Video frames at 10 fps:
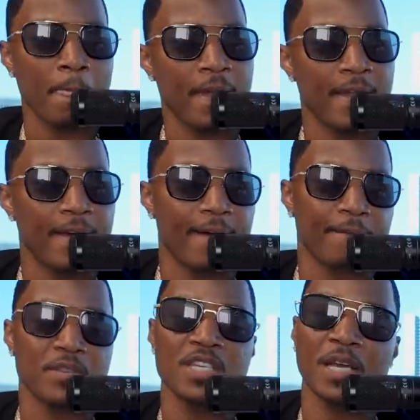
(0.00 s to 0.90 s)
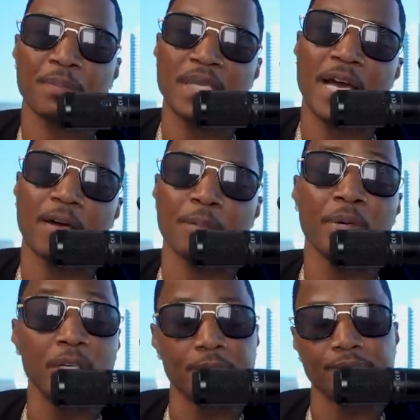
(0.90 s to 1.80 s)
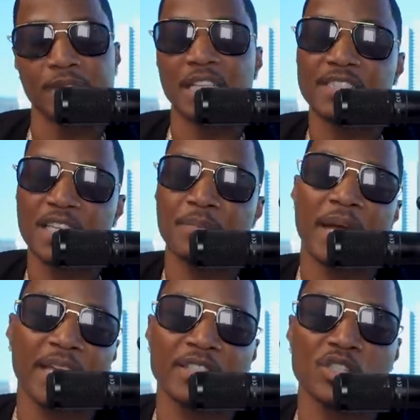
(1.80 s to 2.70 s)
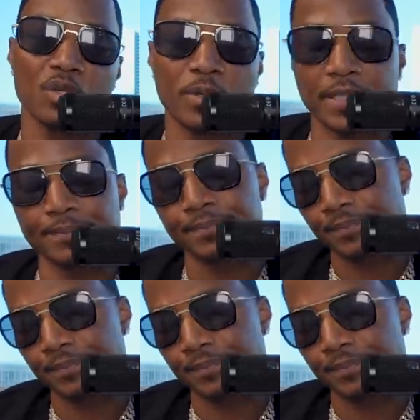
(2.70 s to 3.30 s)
And uh, check me out. But let's get back into it.